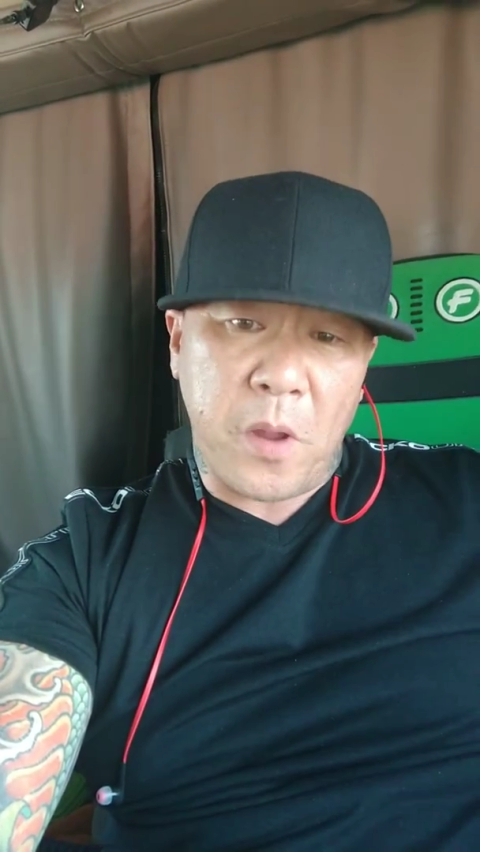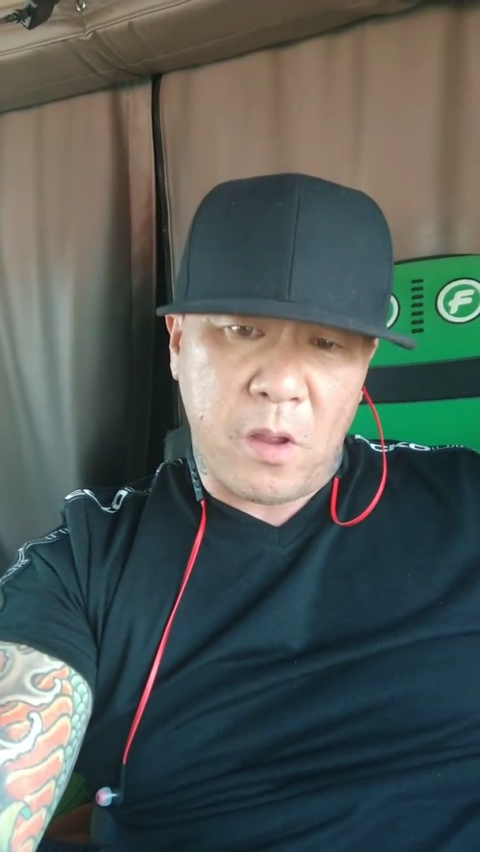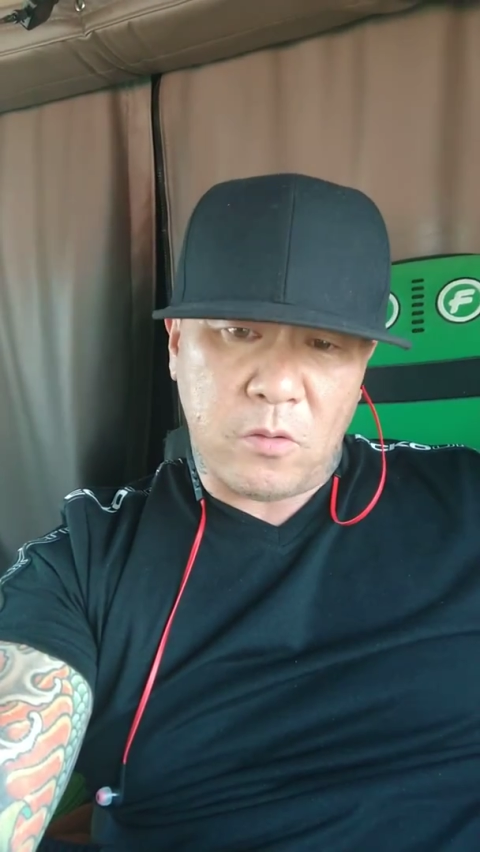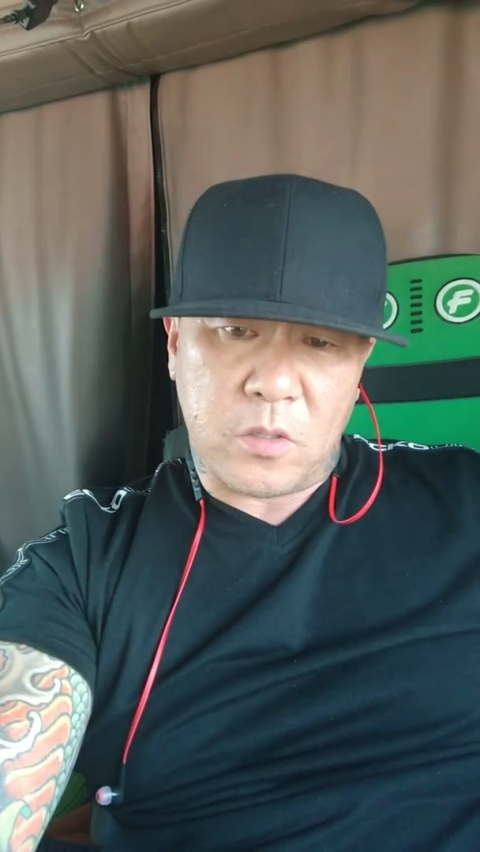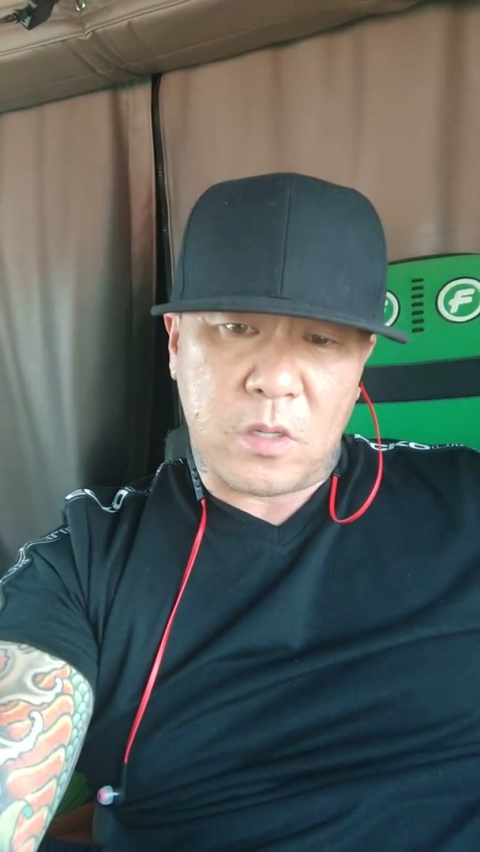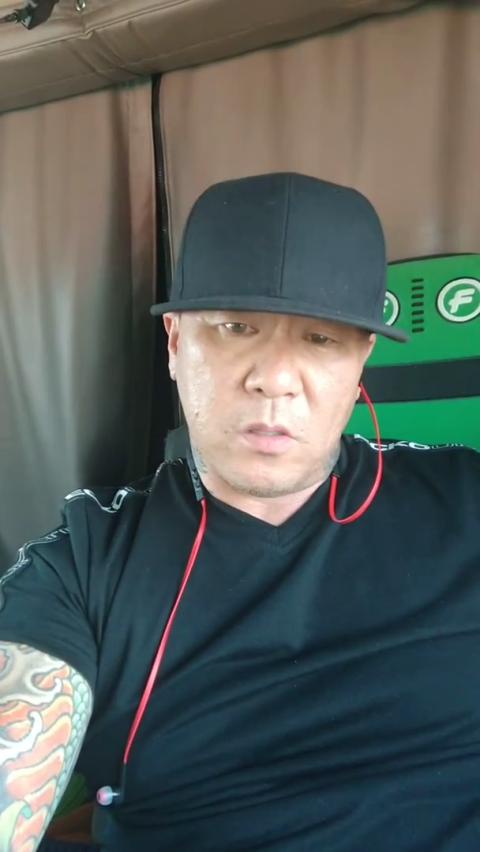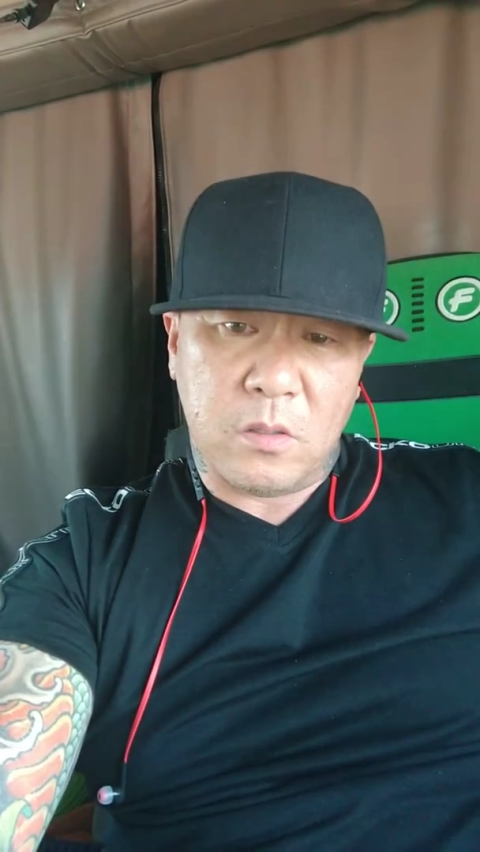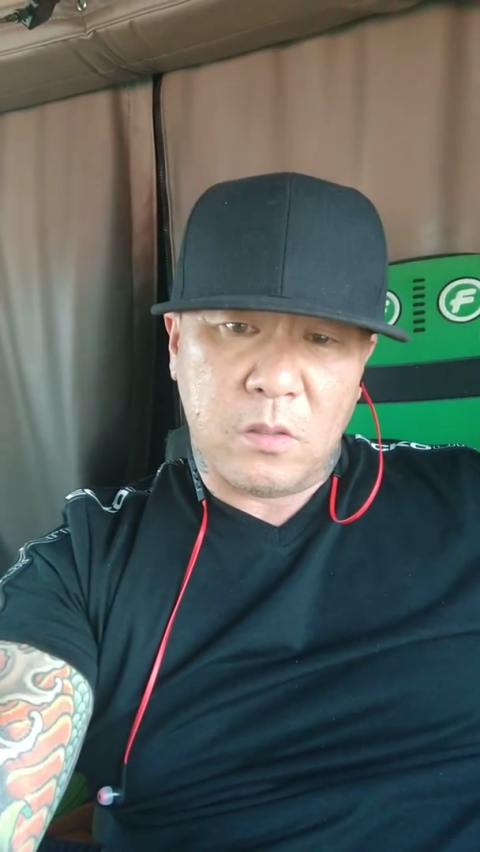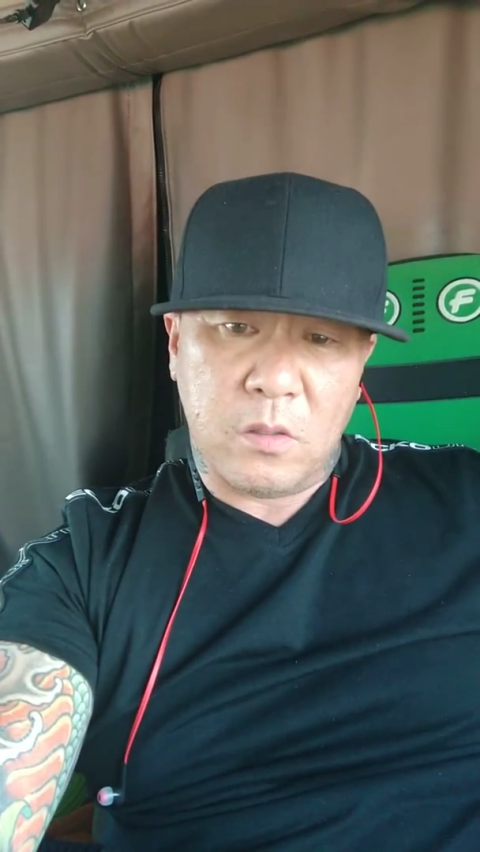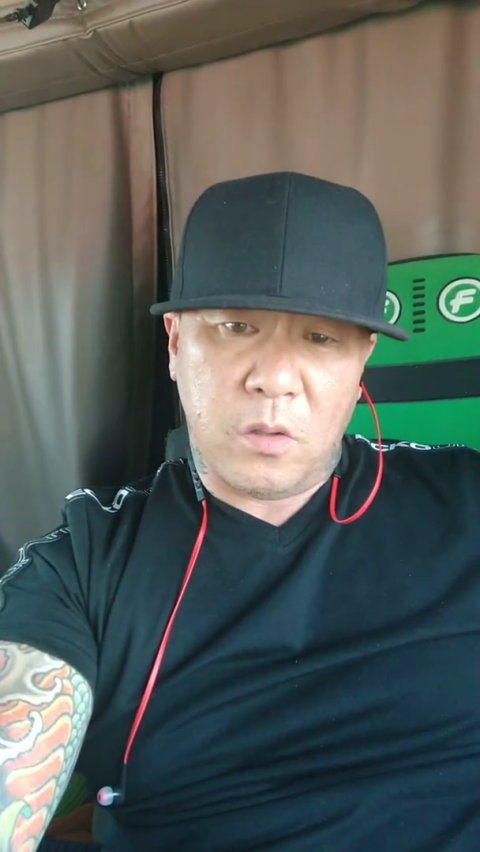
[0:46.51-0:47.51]
pounds.
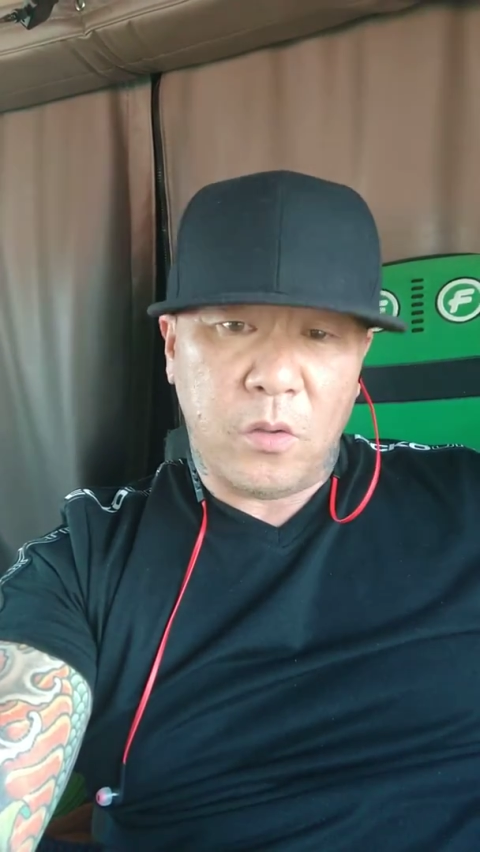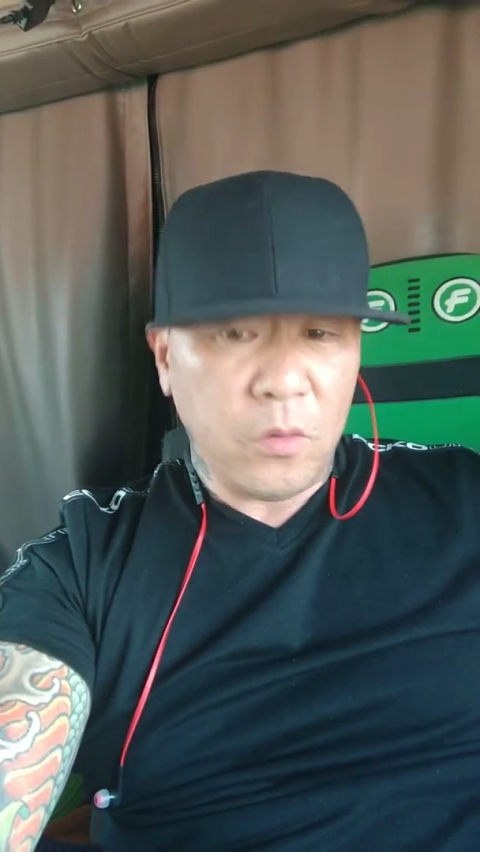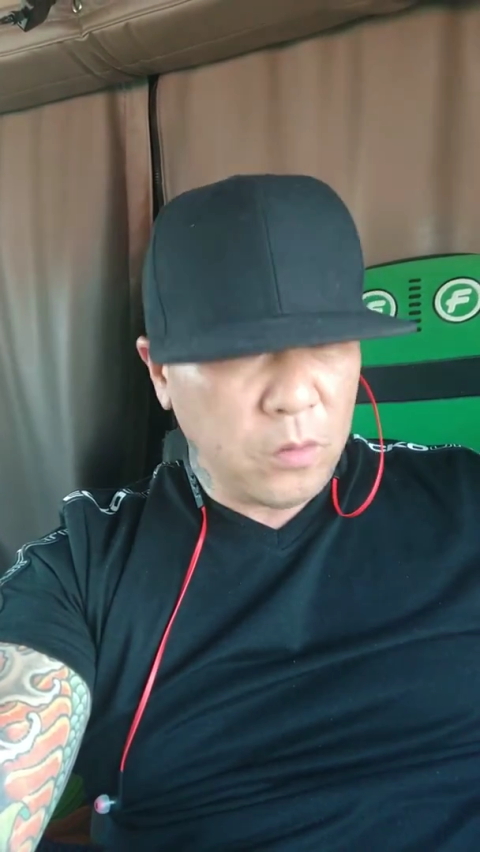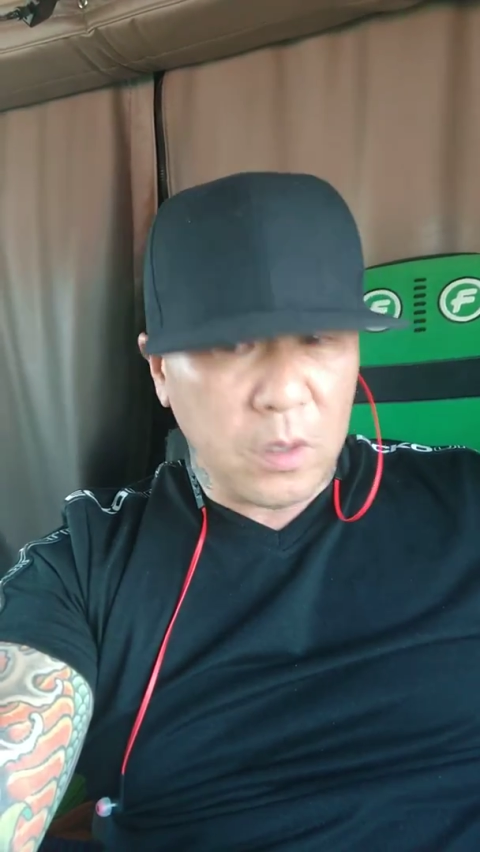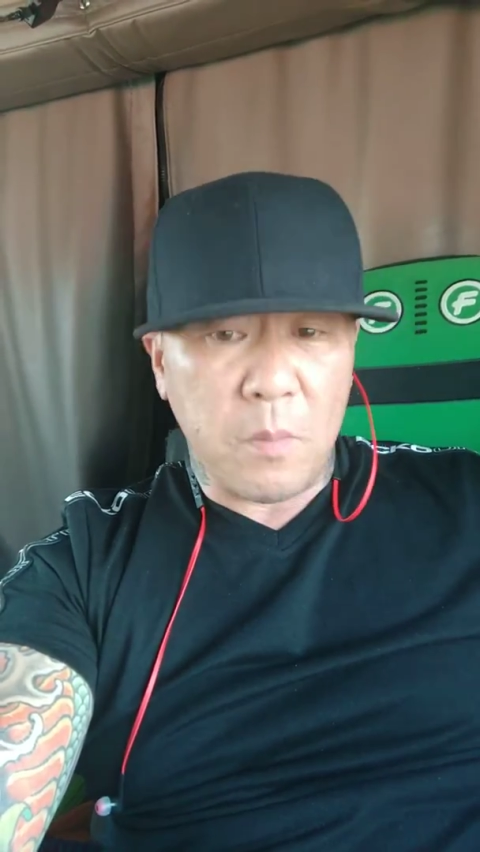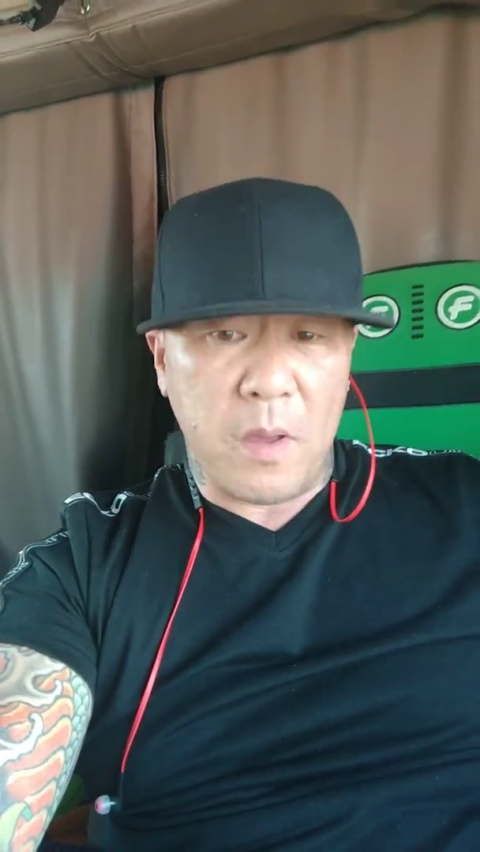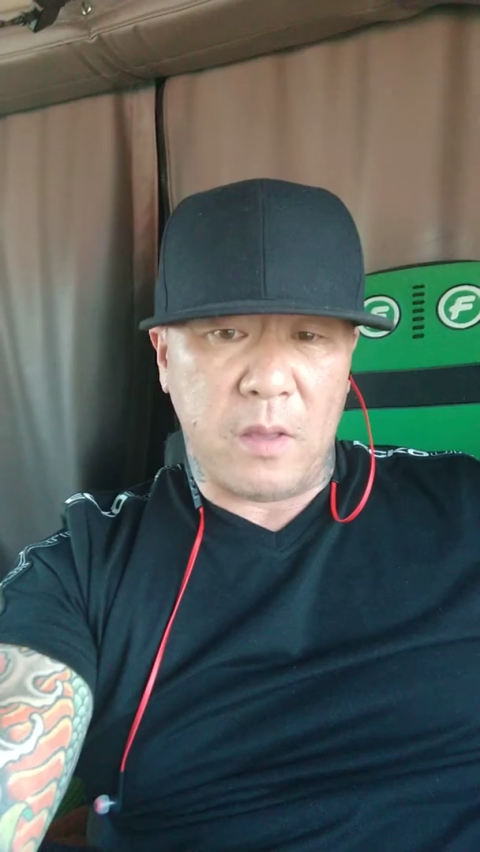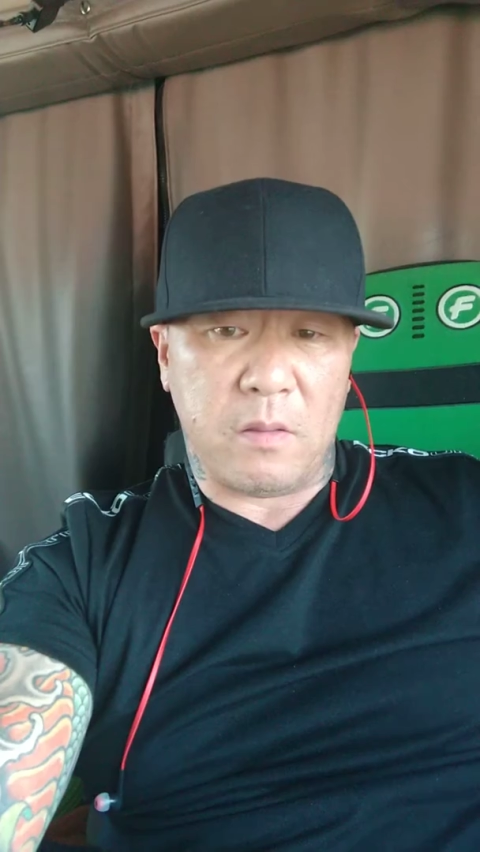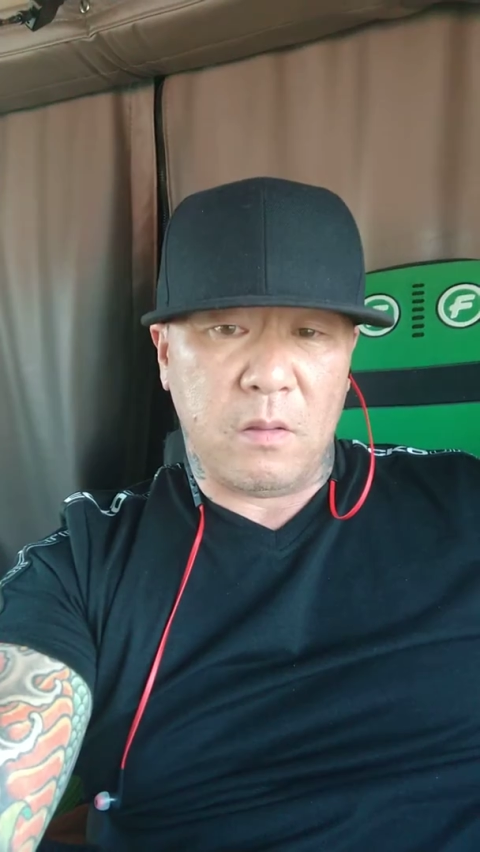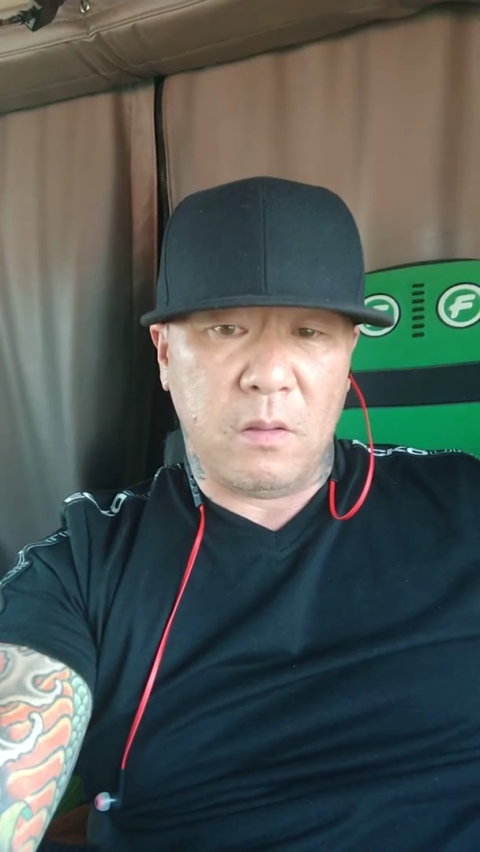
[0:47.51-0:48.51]
You do the math.